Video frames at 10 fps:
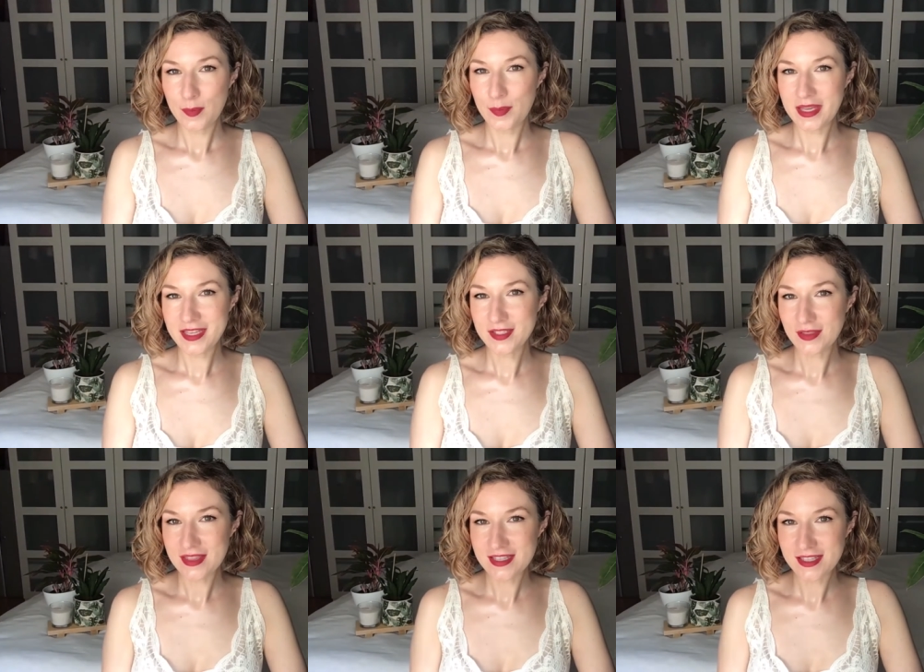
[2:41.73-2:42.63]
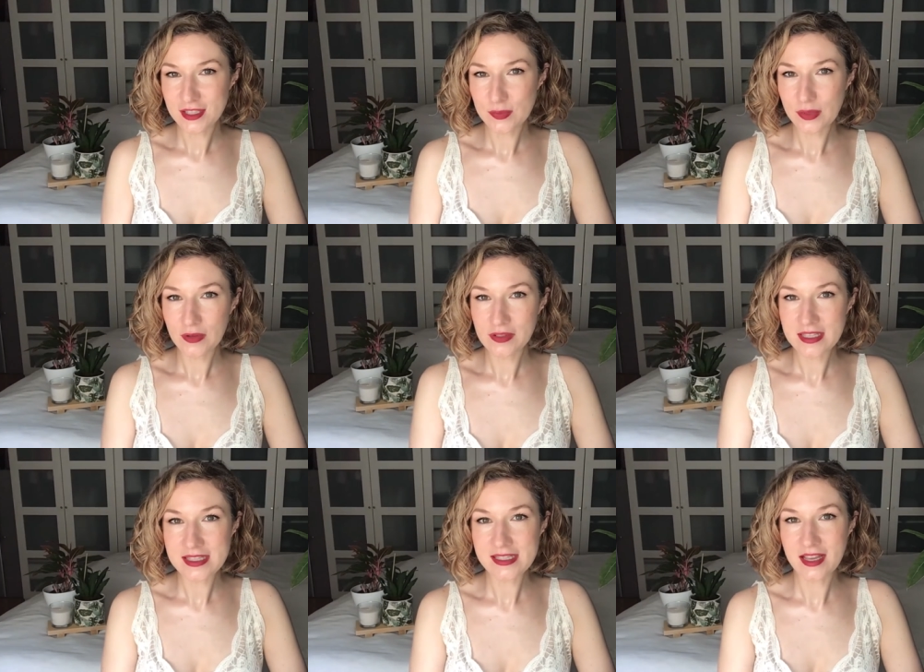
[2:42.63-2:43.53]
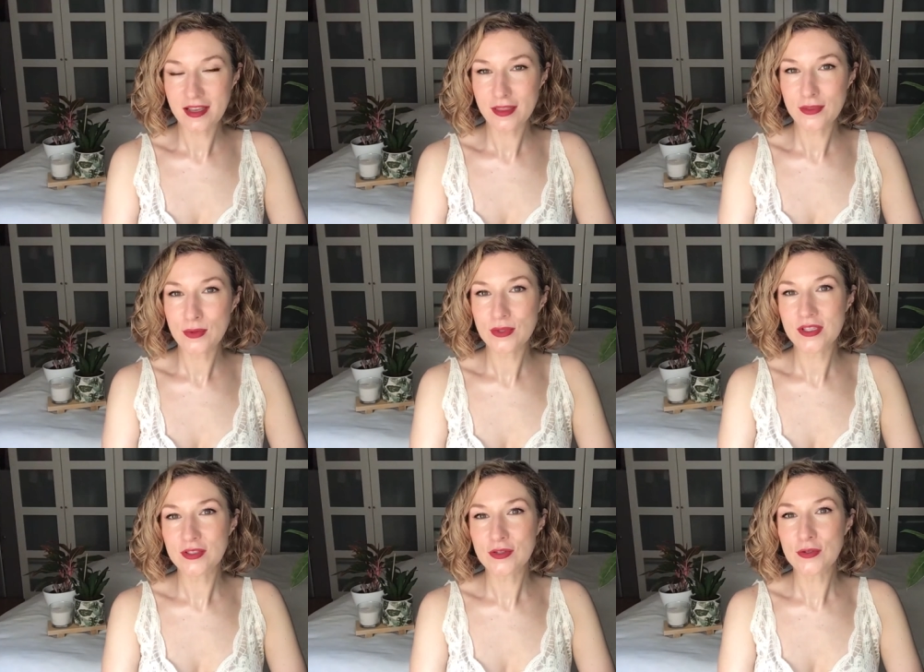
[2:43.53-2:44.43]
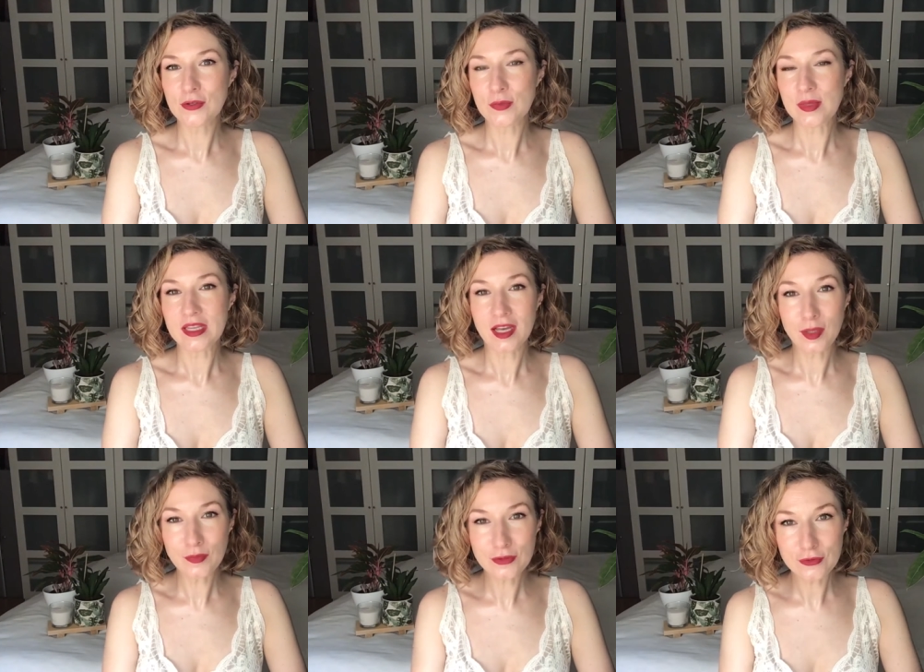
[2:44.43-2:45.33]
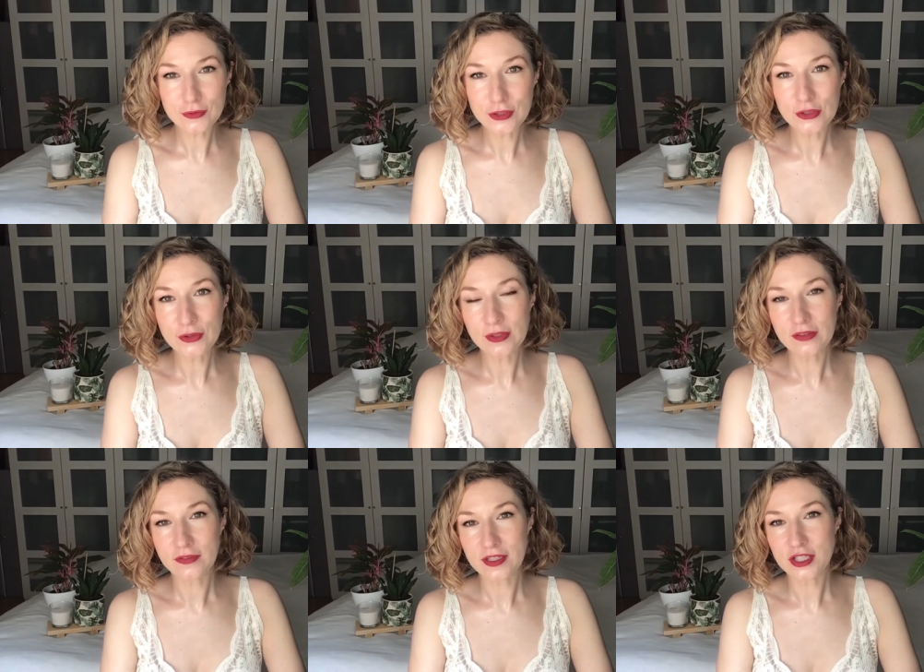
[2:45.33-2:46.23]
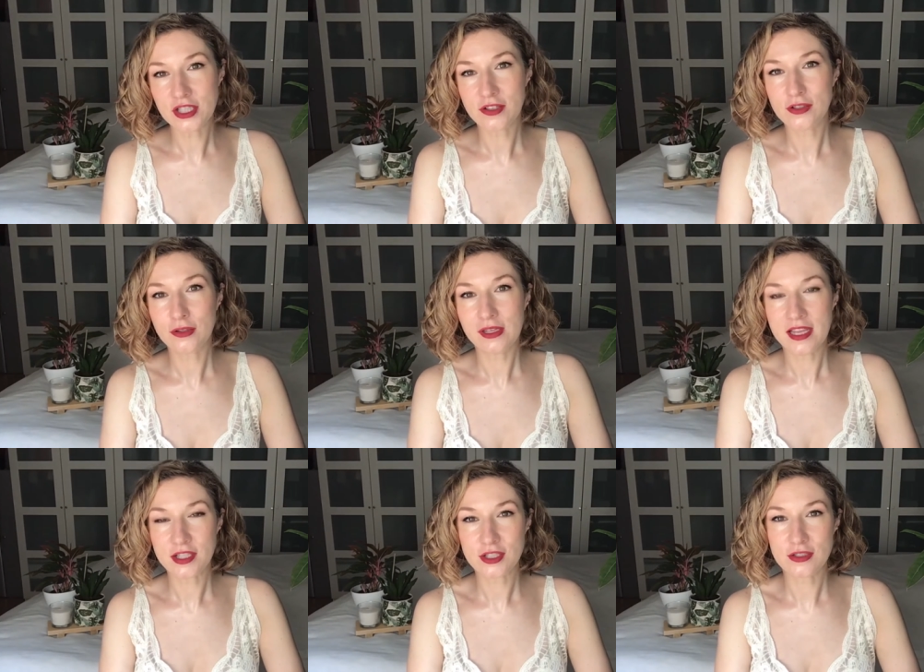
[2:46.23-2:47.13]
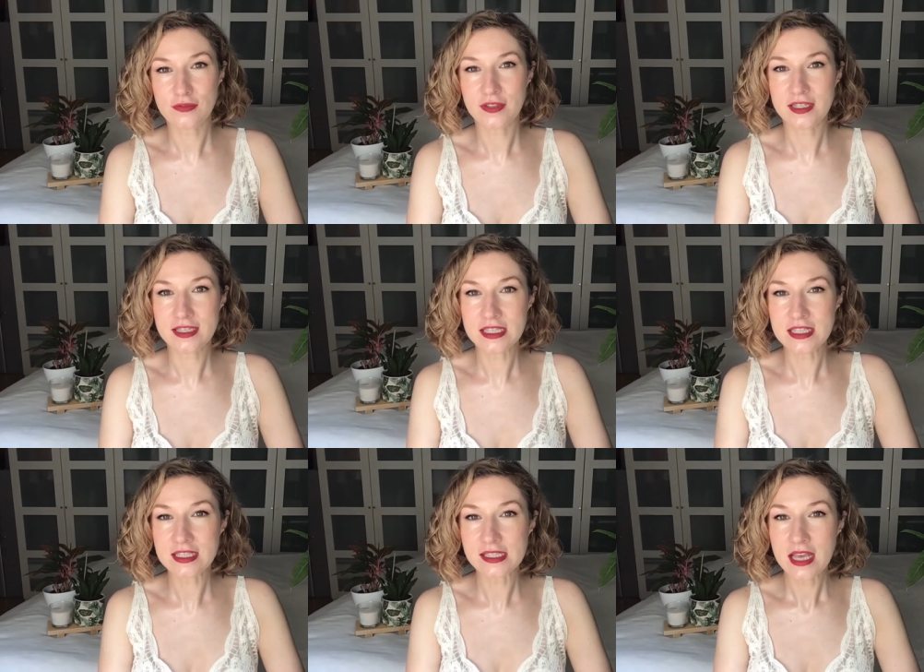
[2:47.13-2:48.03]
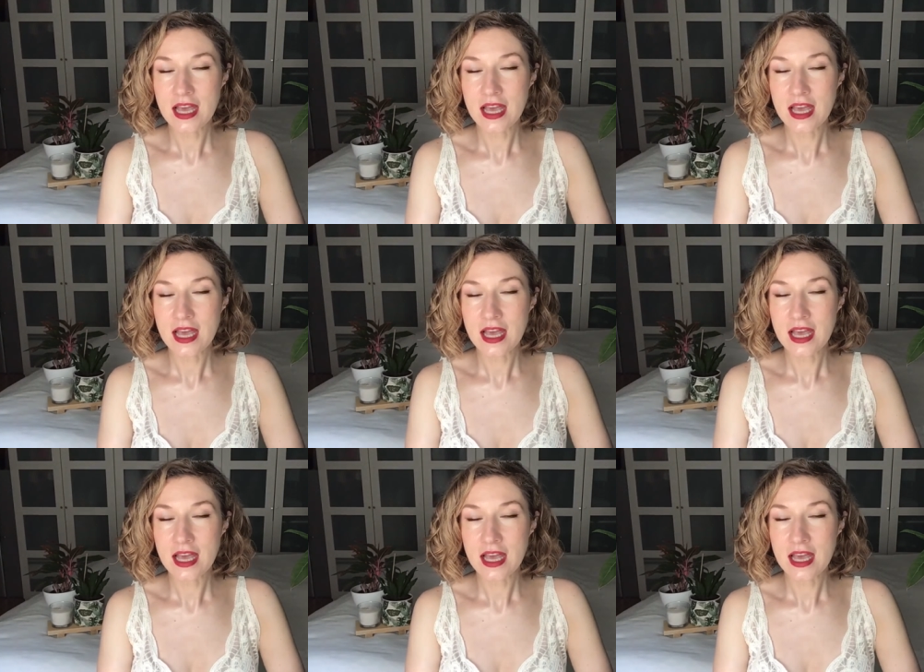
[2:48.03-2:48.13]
Based on this experience, I thought it could be helpful for you if I share a collection of ideas